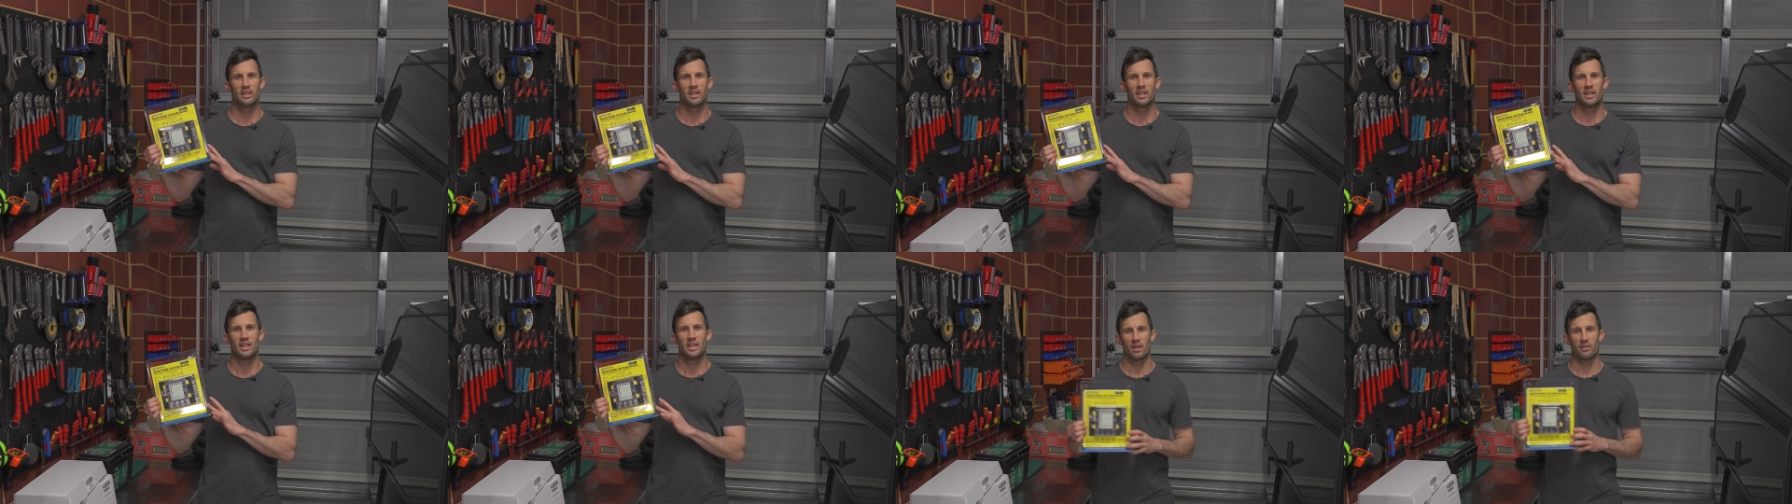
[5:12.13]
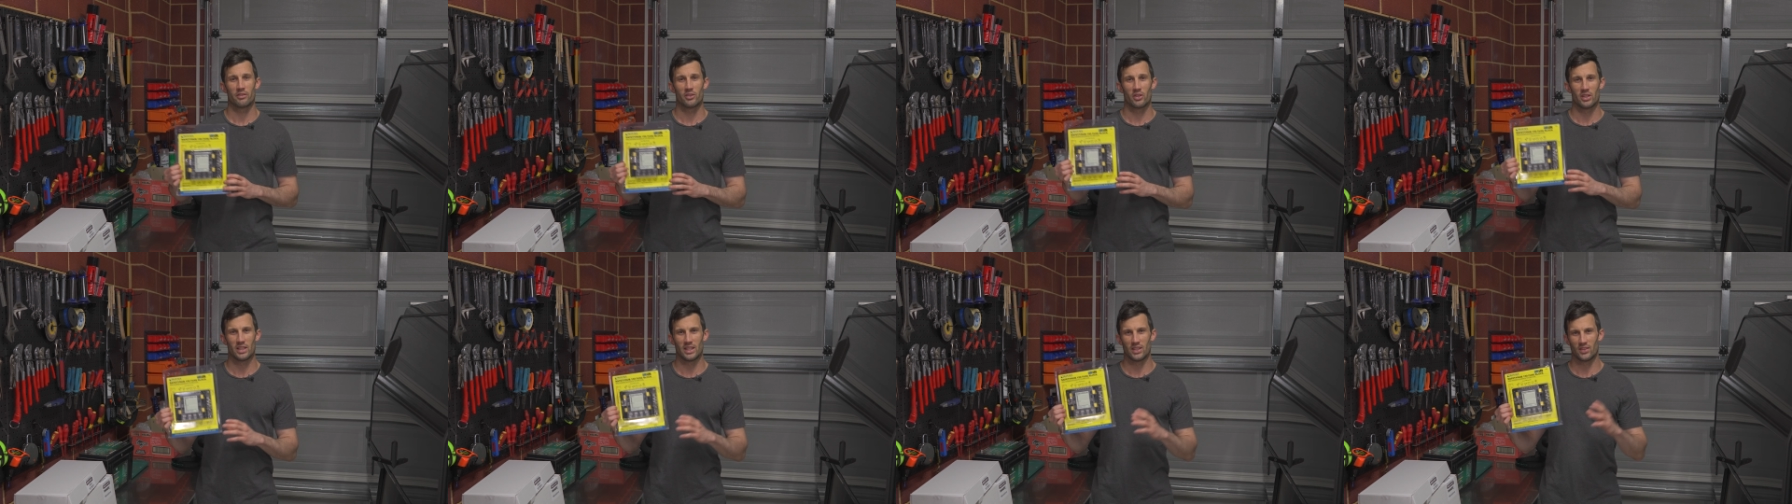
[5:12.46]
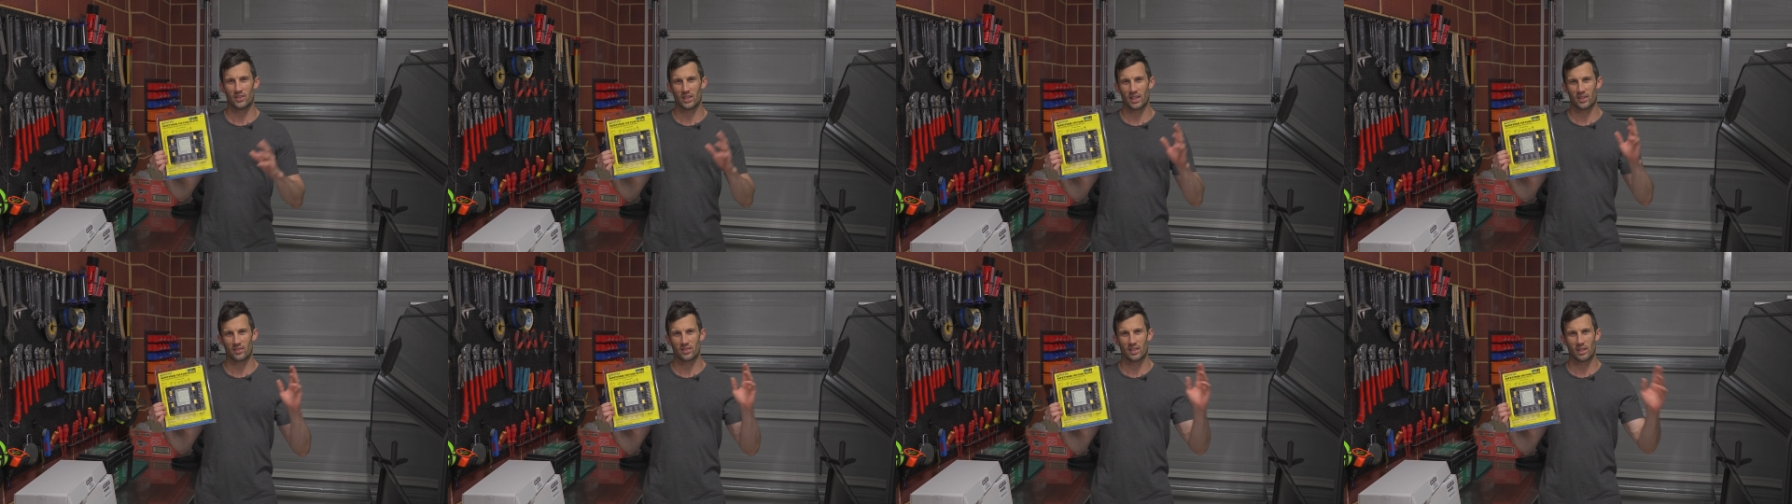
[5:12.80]
I've got the
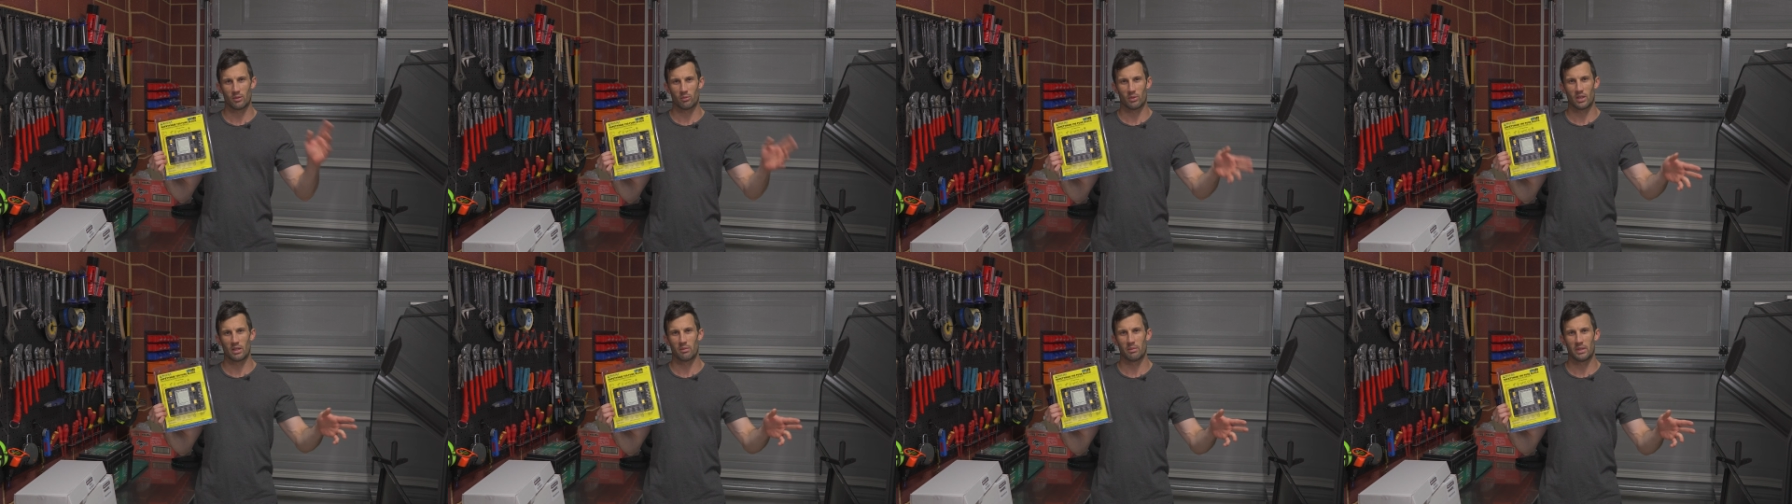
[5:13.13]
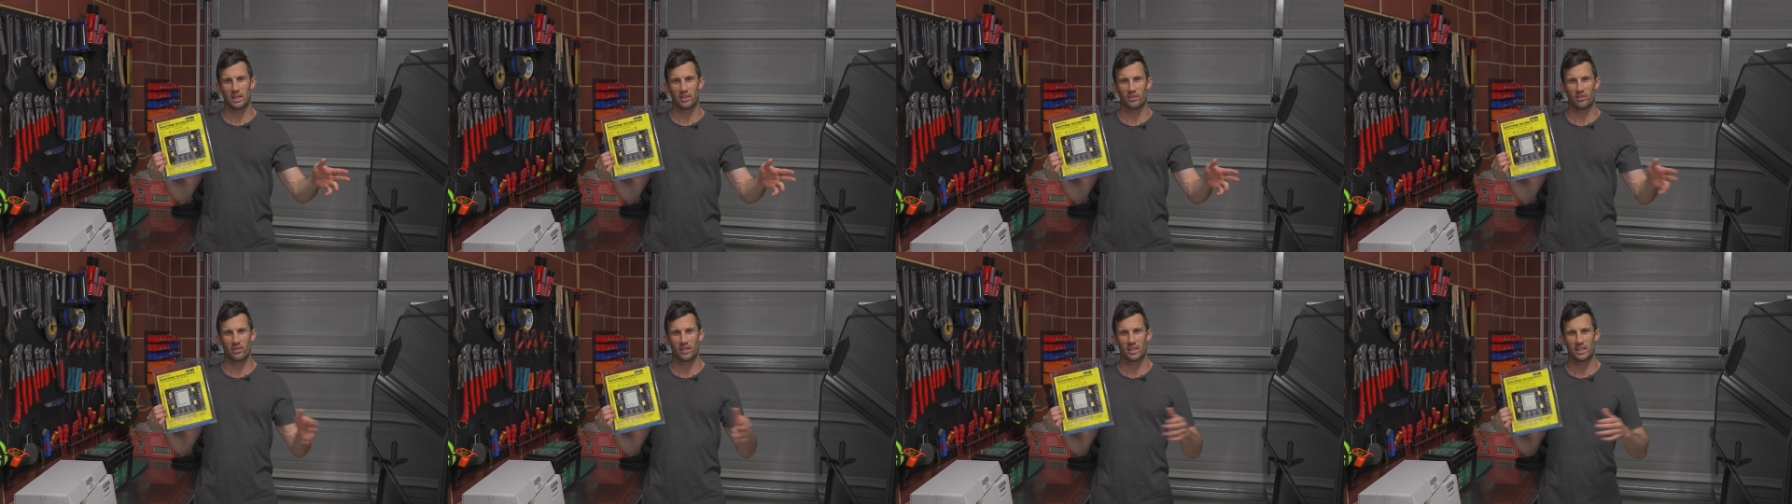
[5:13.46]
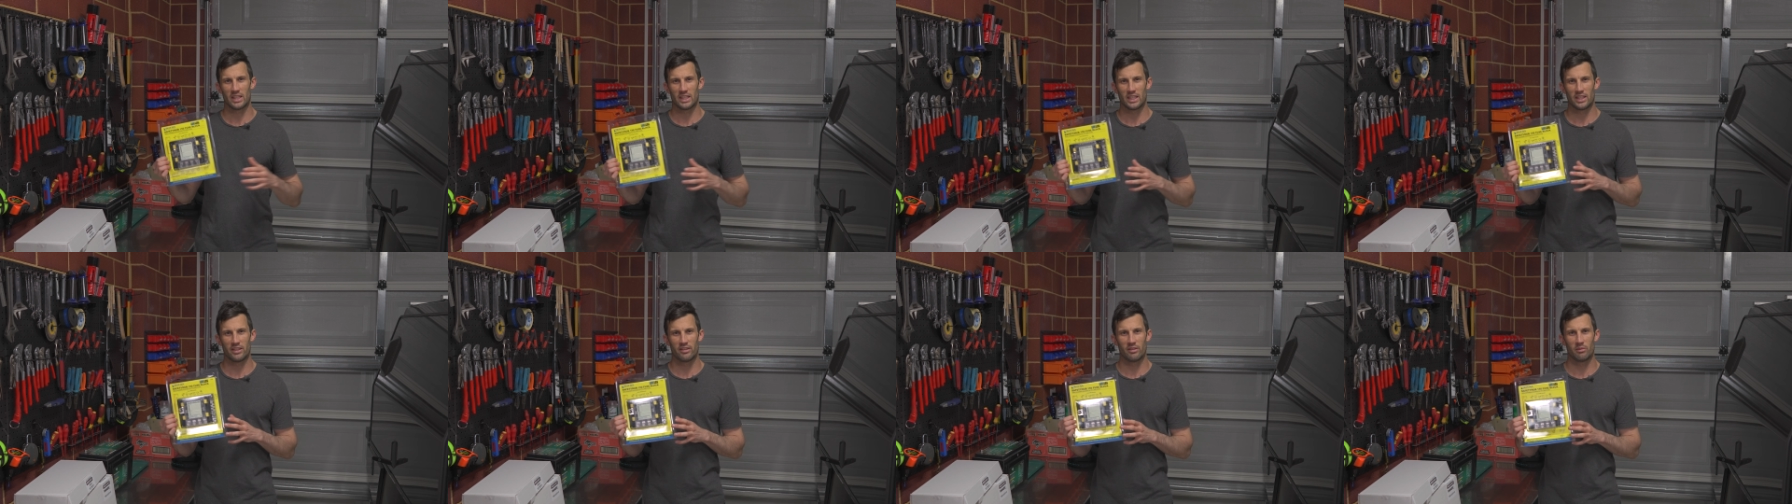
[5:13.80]
exact same one mounted in
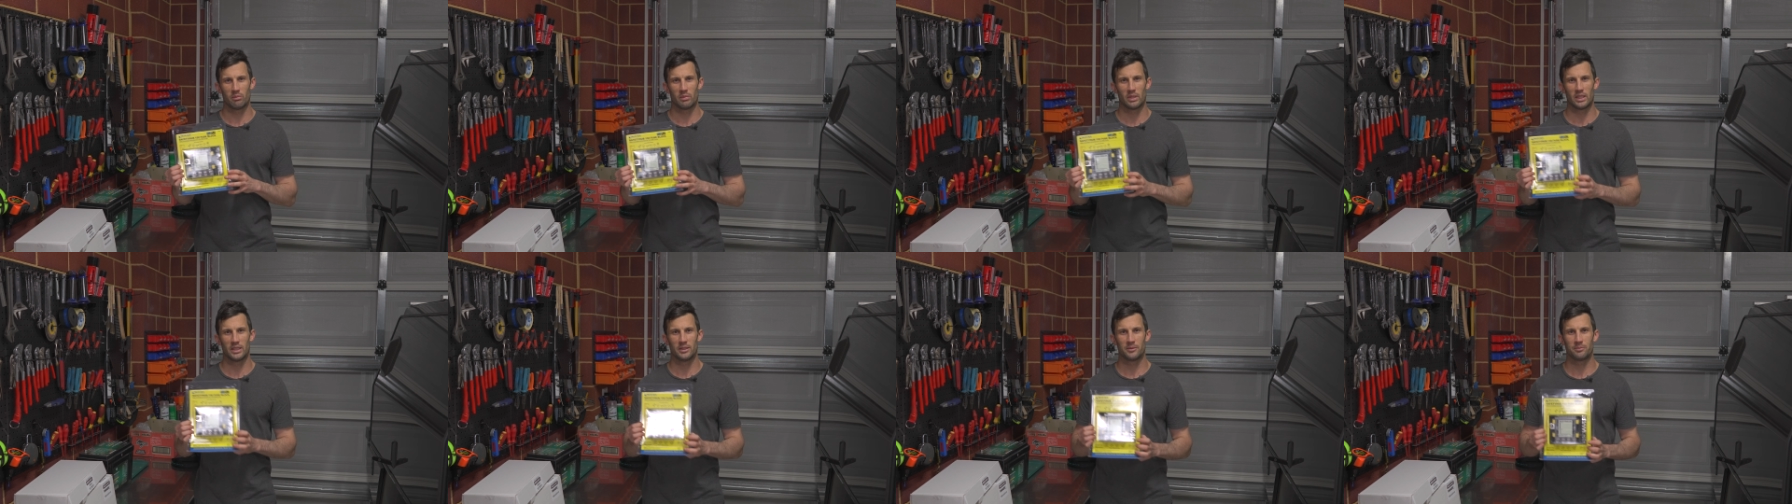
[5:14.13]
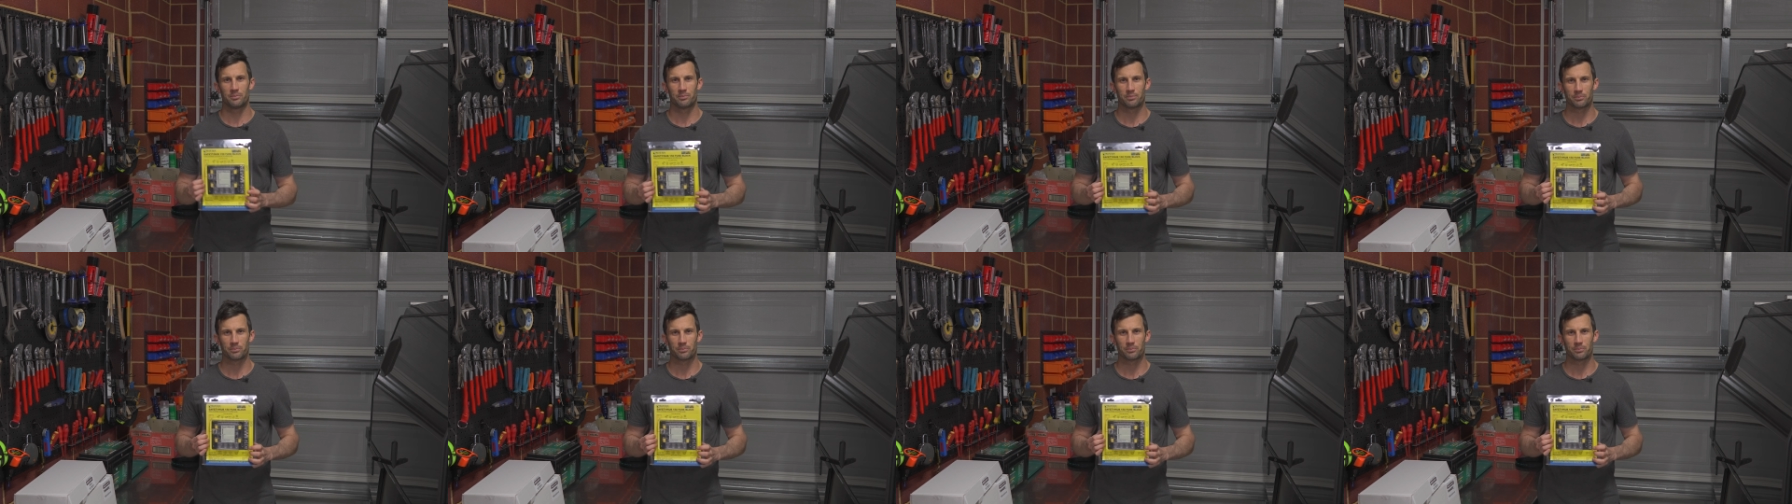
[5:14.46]
the engine bay.